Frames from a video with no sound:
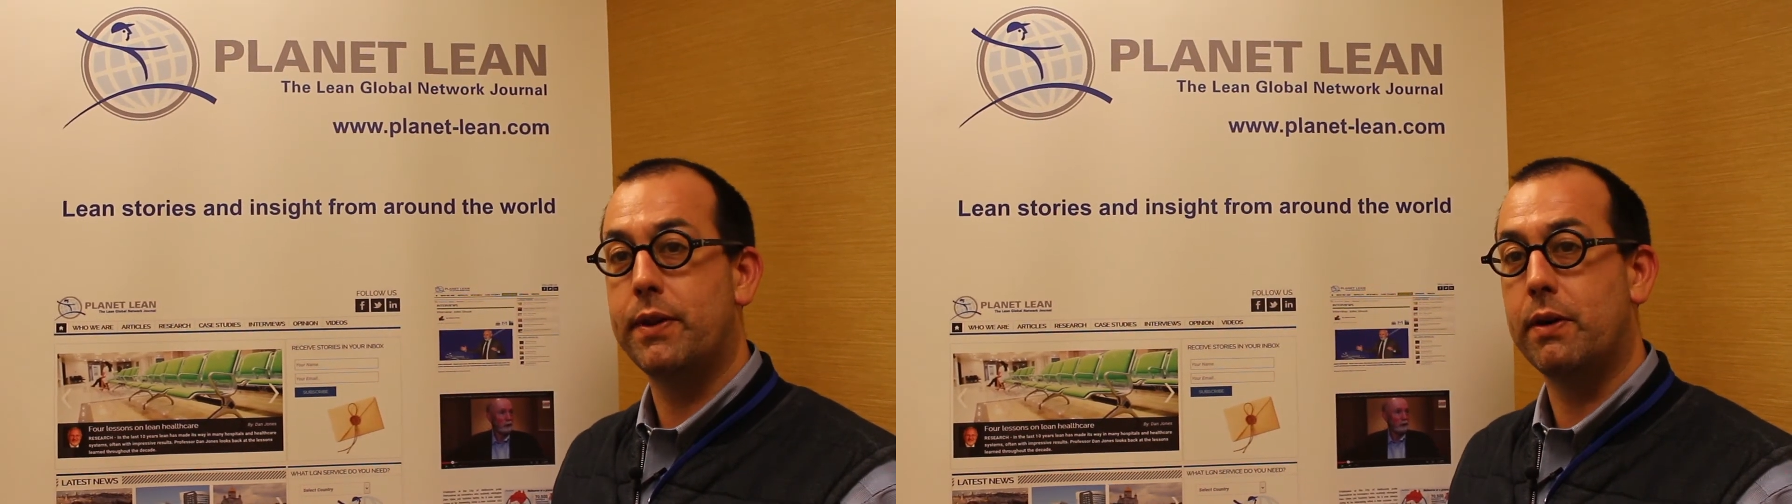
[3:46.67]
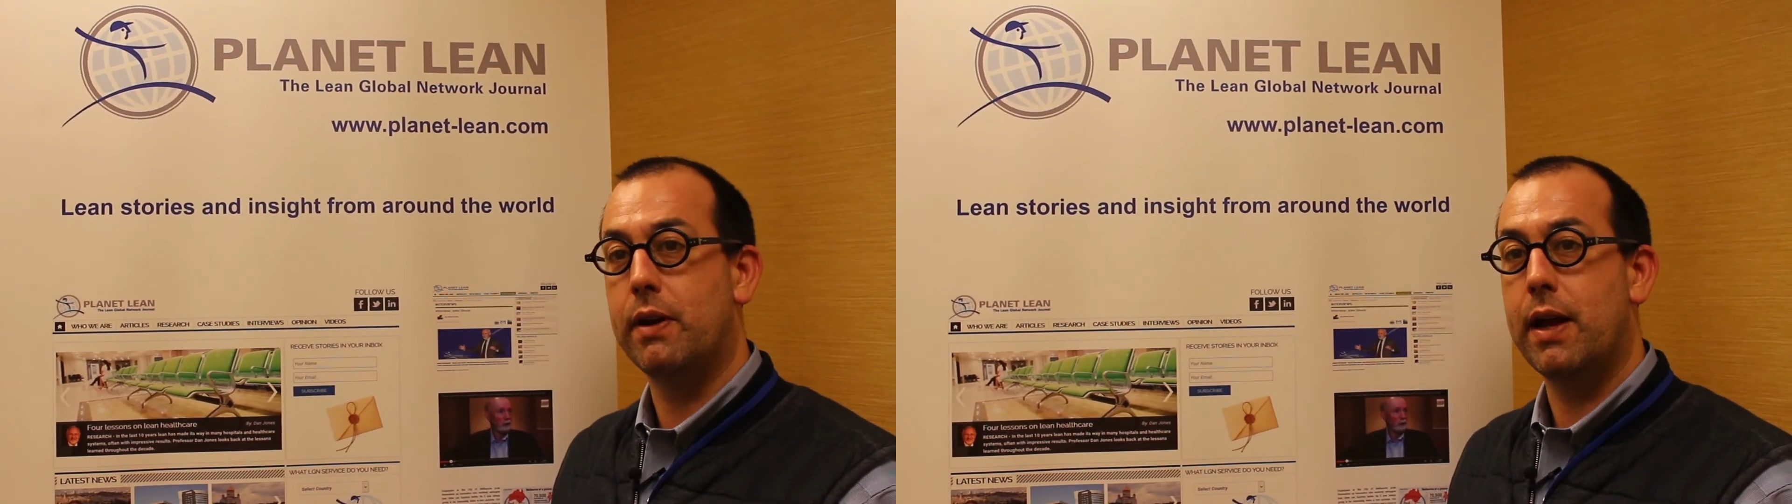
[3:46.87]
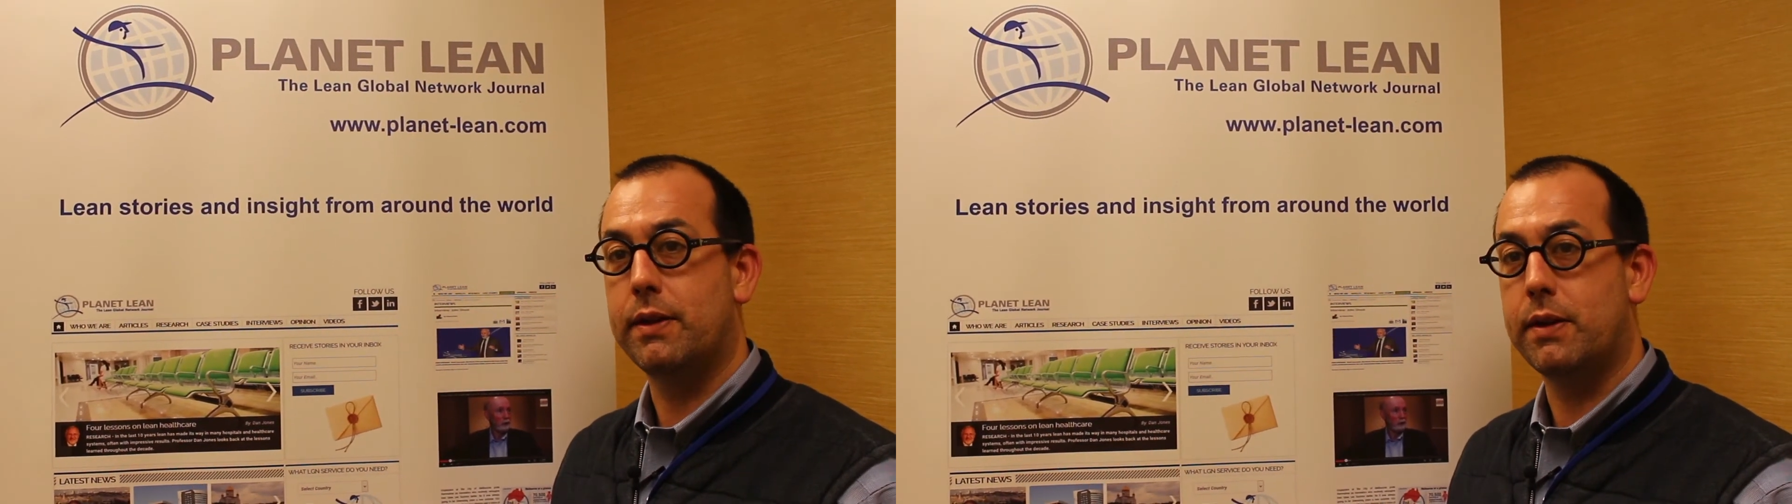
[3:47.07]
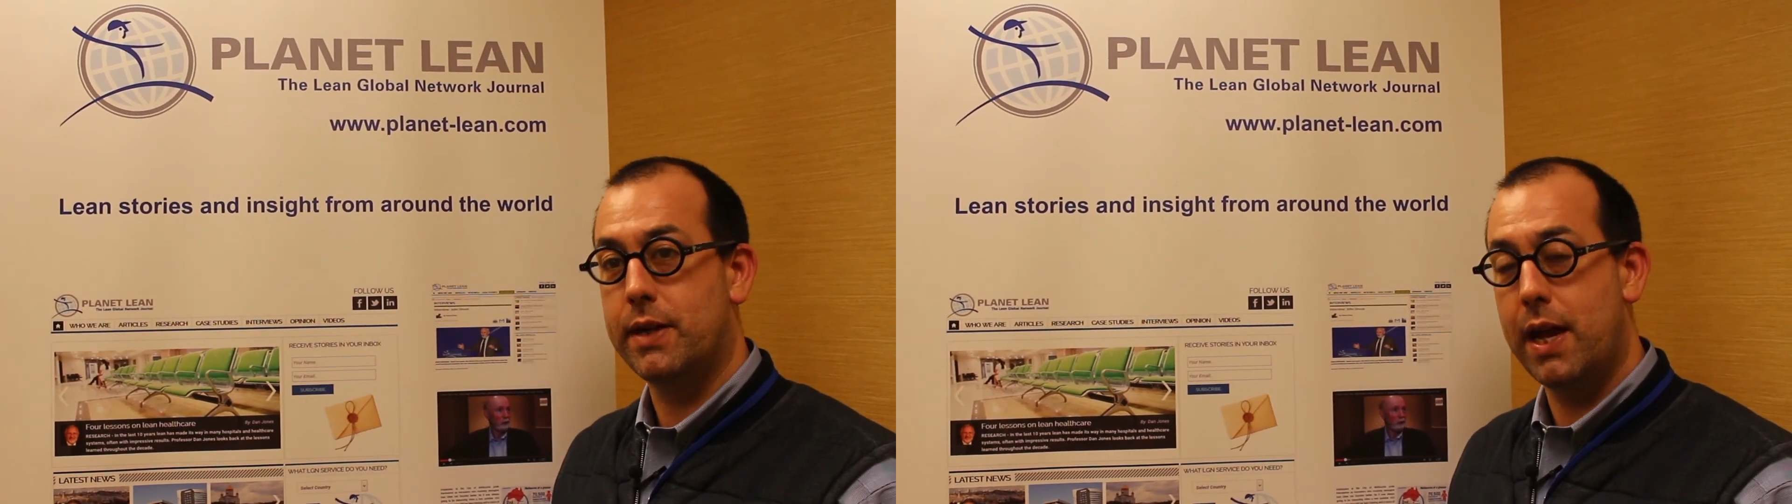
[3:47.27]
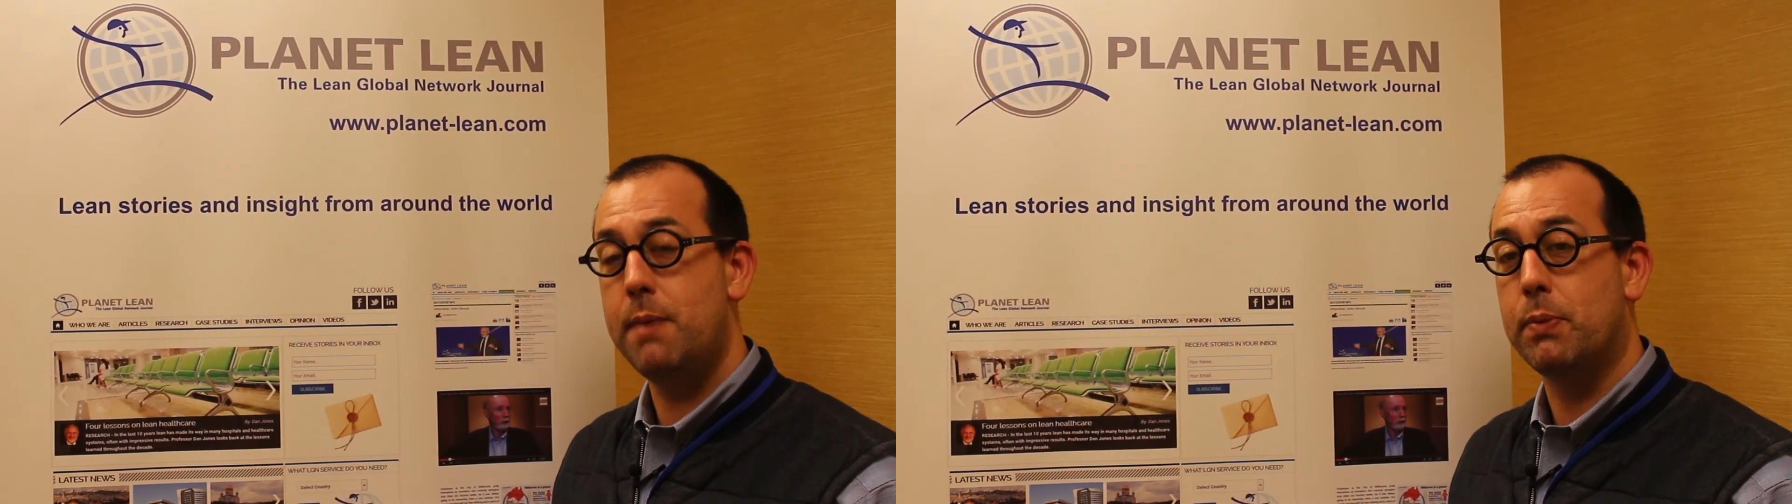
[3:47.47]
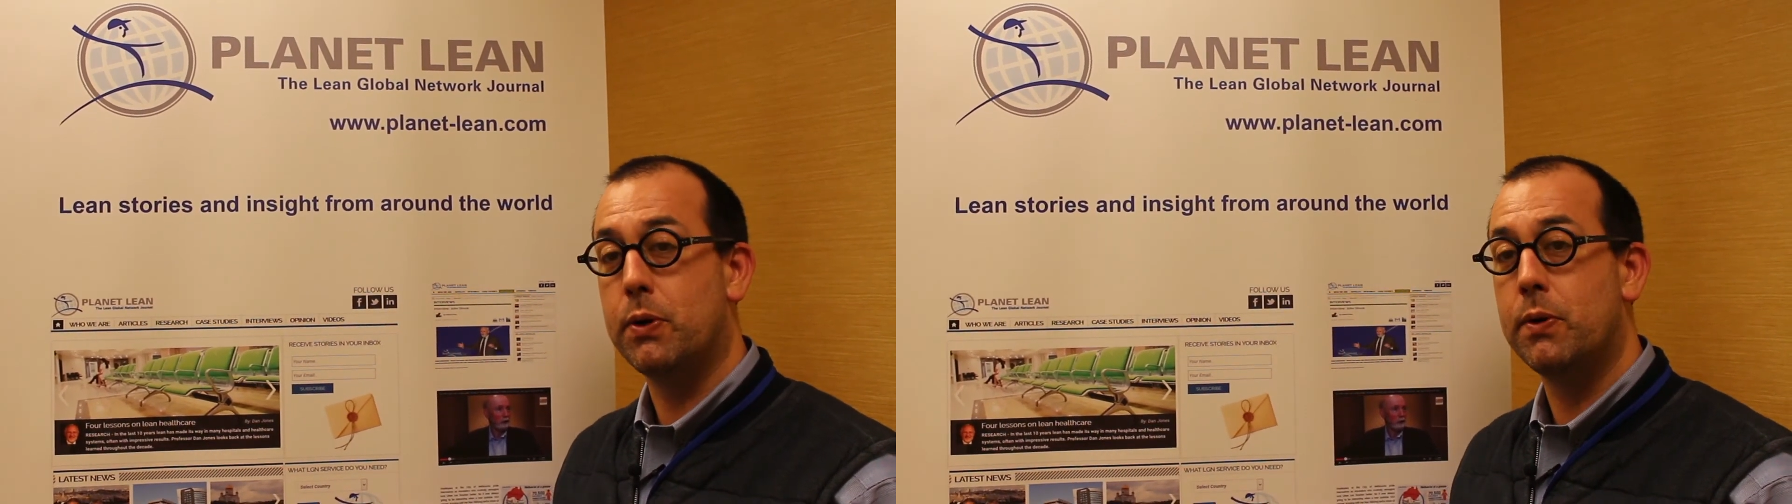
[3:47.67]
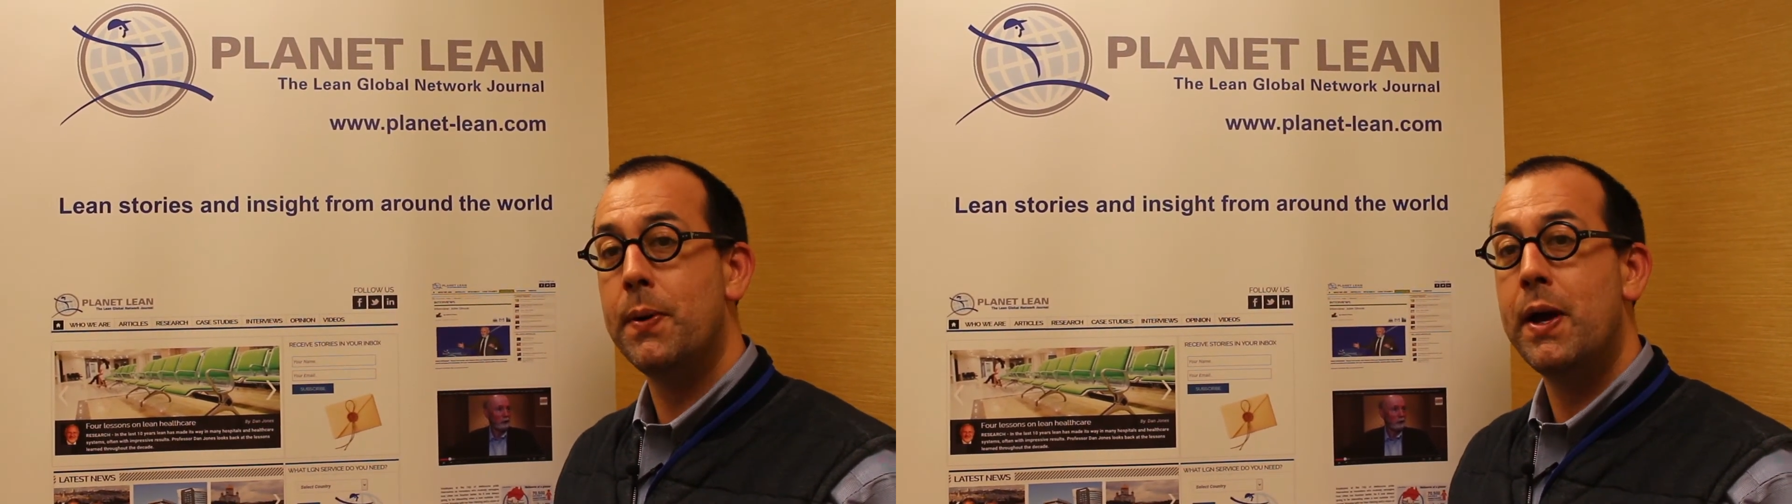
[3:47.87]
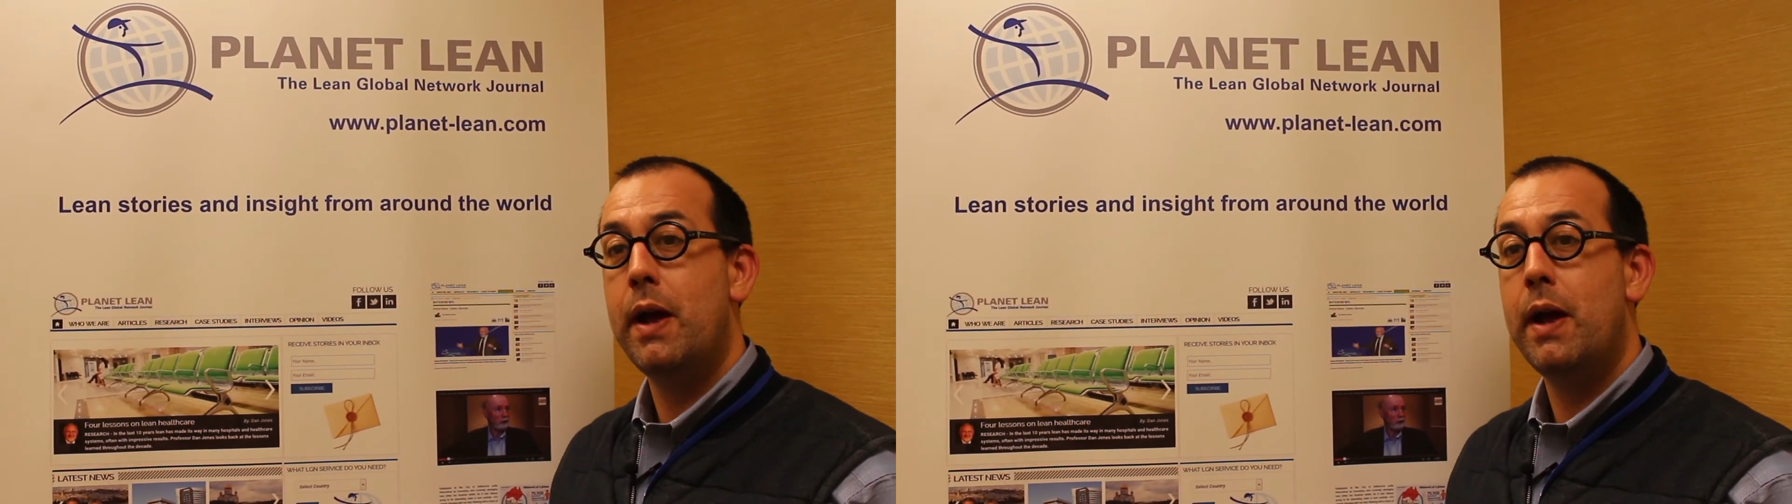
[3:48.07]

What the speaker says: at their table